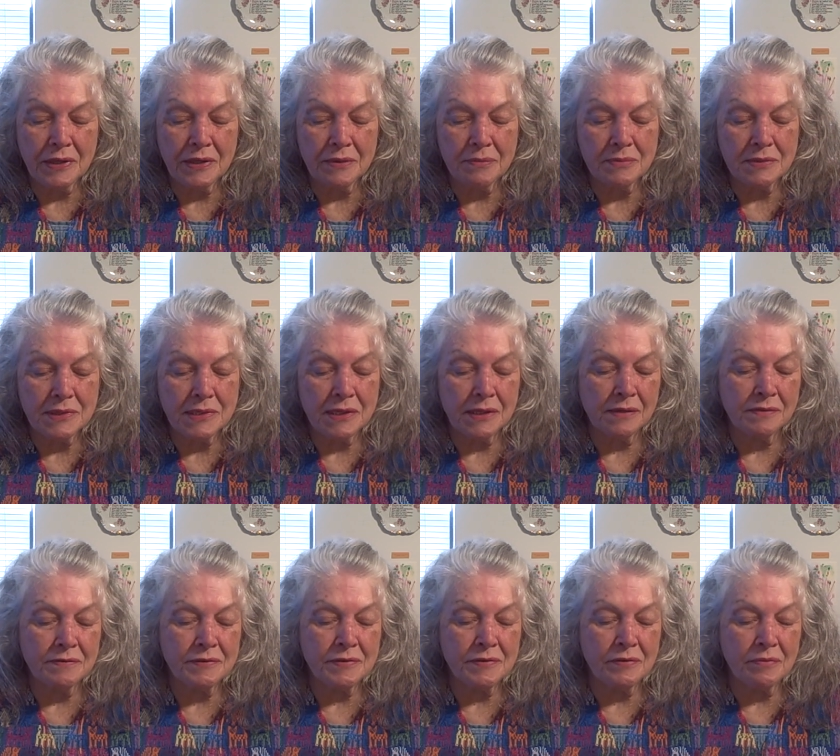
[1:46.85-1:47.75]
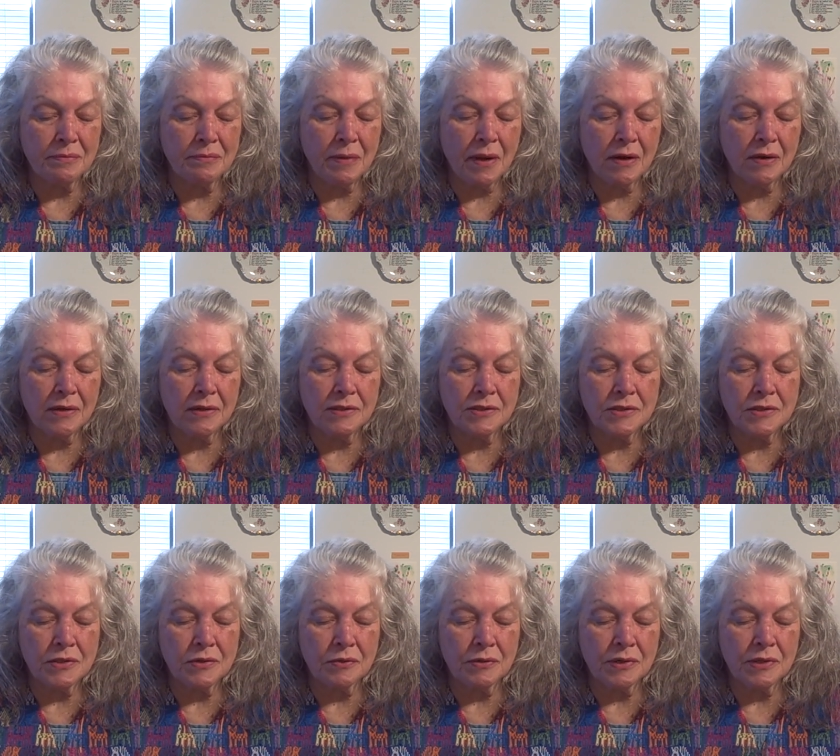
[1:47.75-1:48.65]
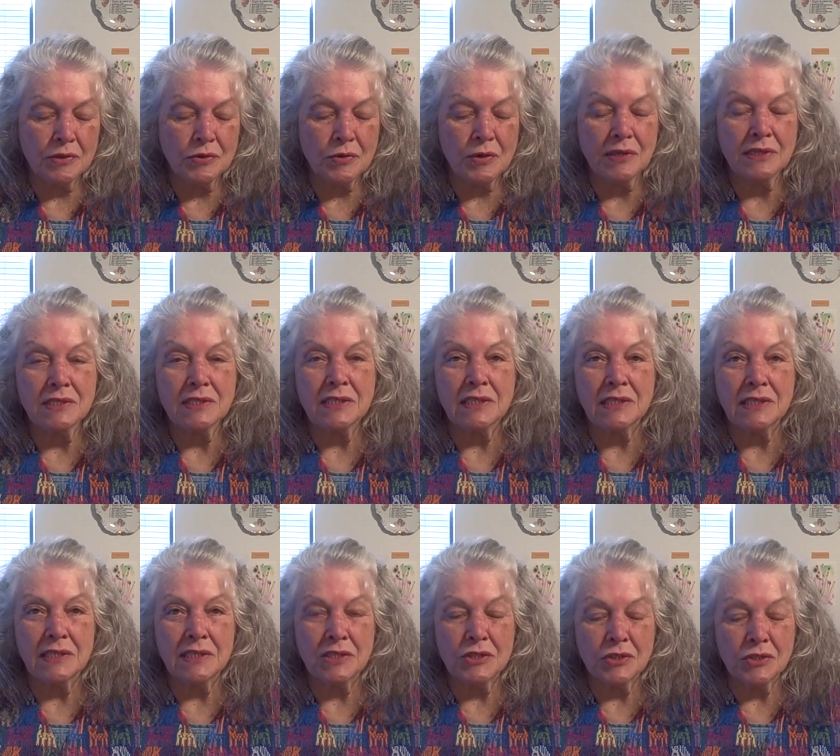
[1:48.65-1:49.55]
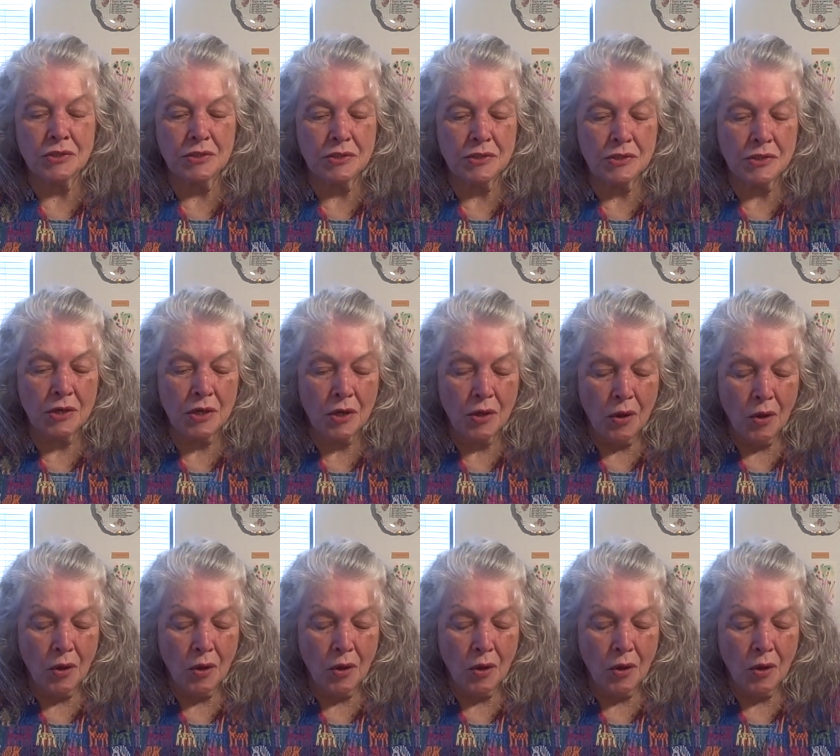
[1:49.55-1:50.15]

themselves from bonds during trance conditions